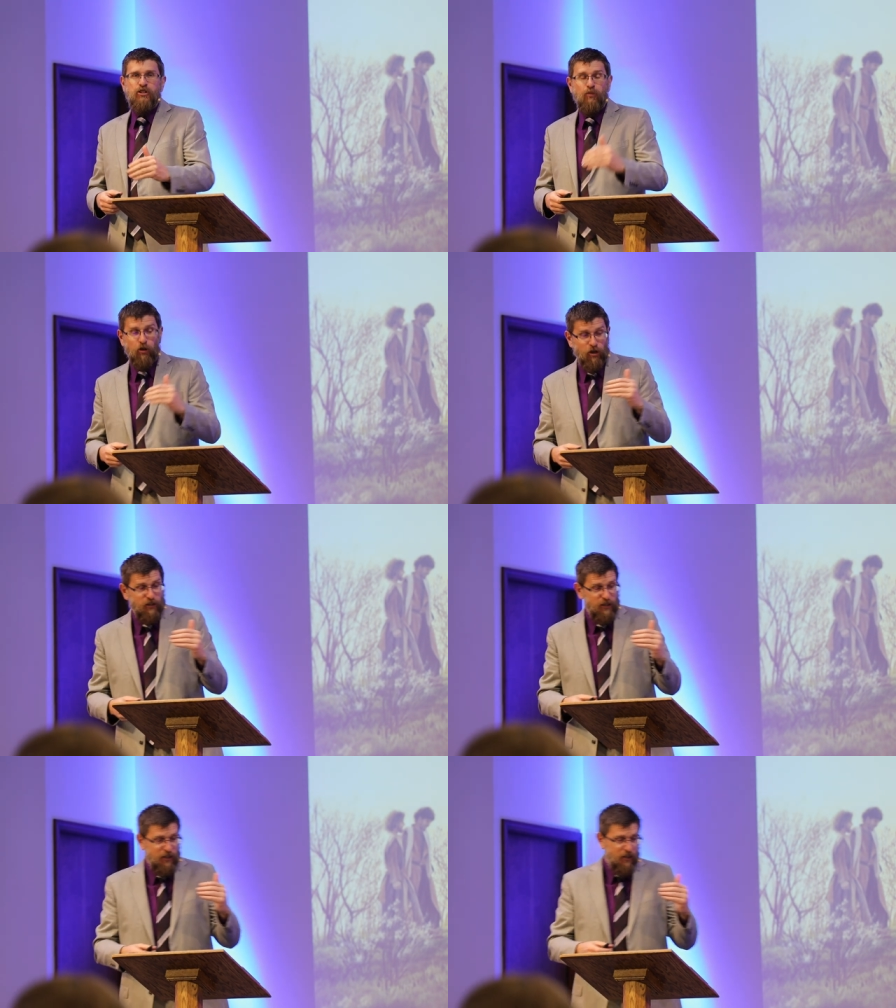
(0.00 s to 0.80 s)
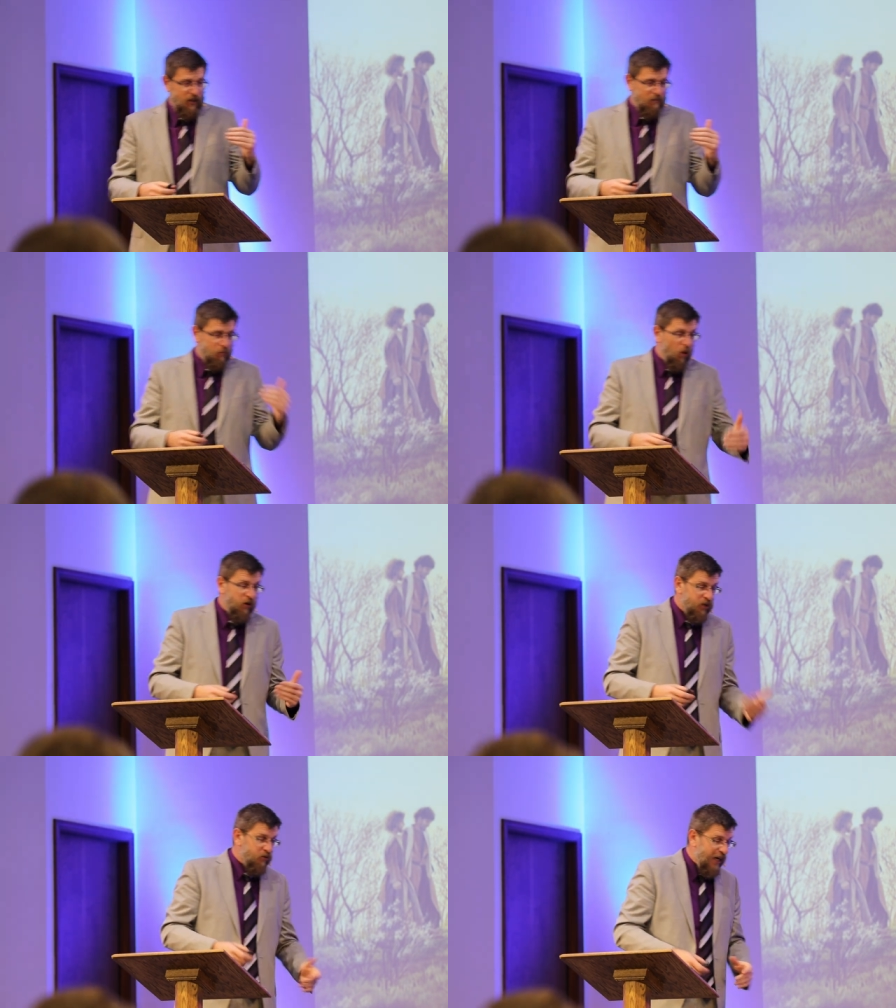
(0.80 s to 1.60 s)
You were
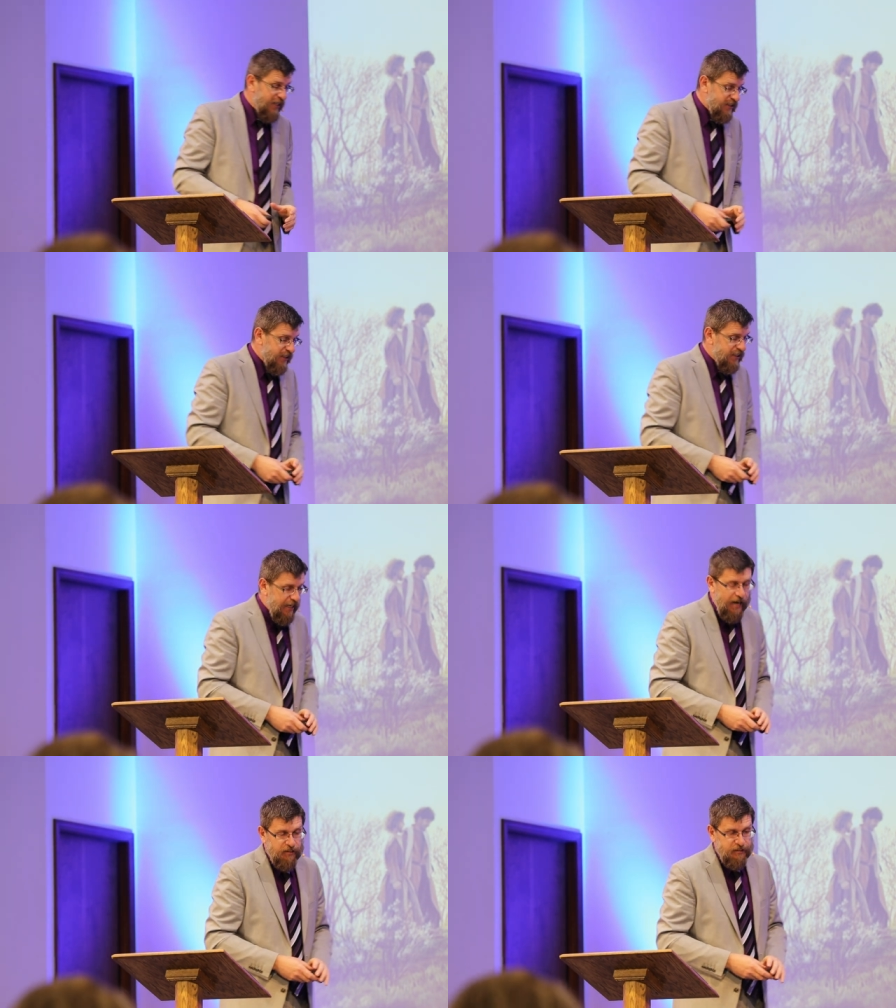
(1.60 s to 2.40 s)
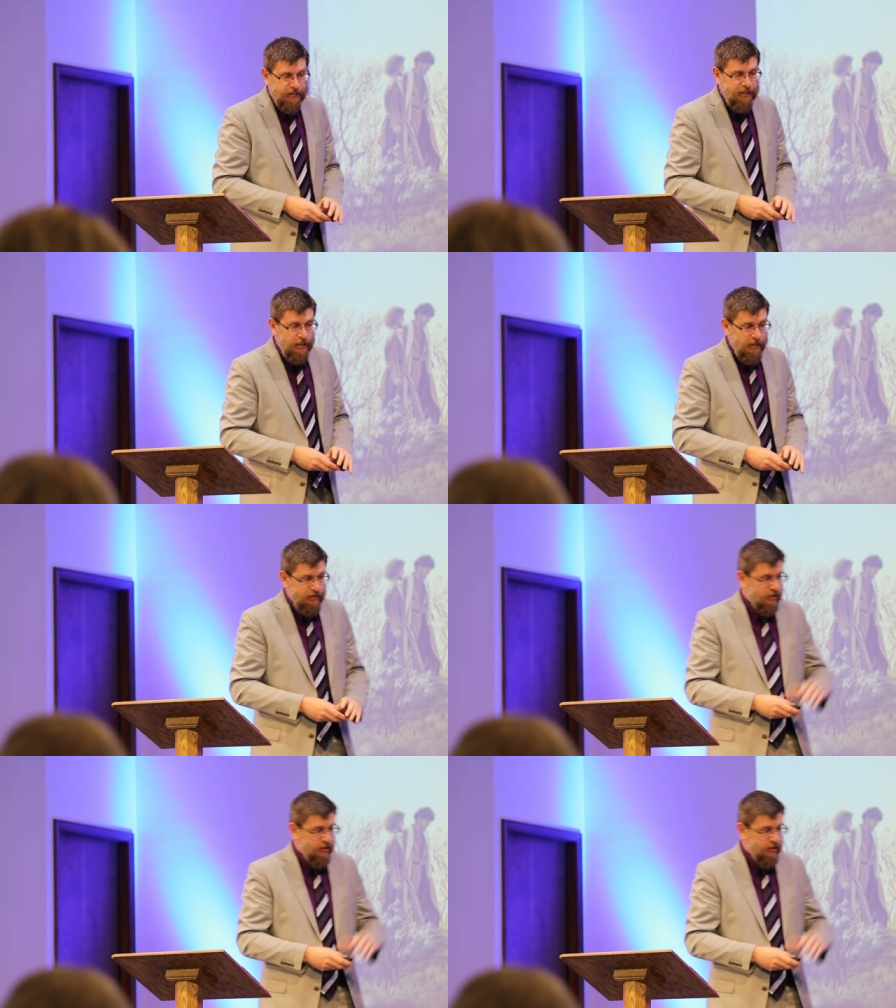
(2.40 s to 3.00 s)
born and raised in Galilee,